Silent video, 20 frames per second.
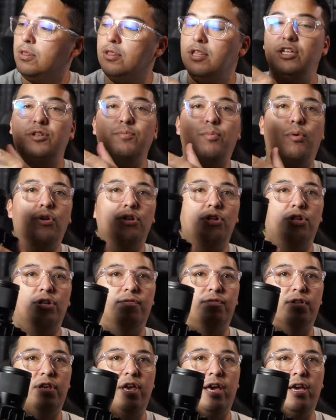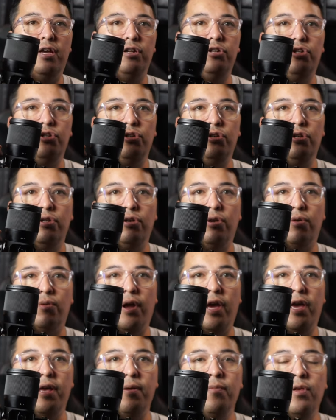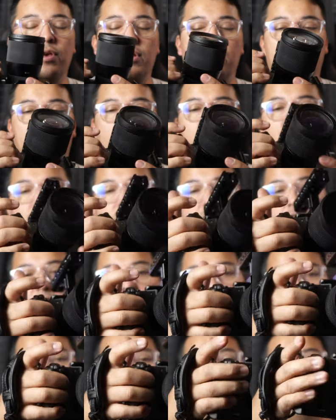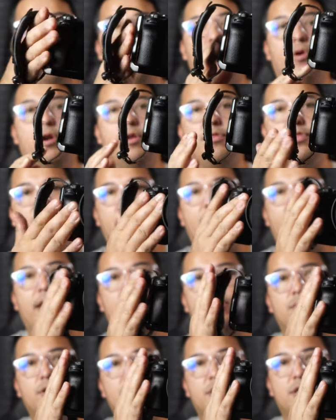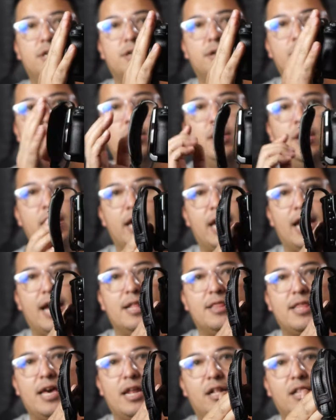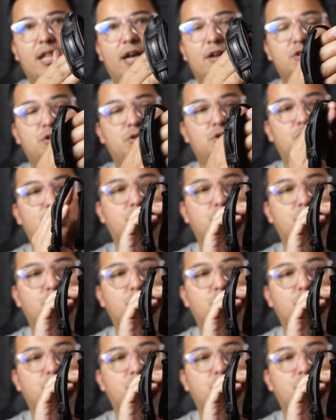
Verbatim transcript: this portion of the cage, right? So you can take off the part where the handle is here and that allows you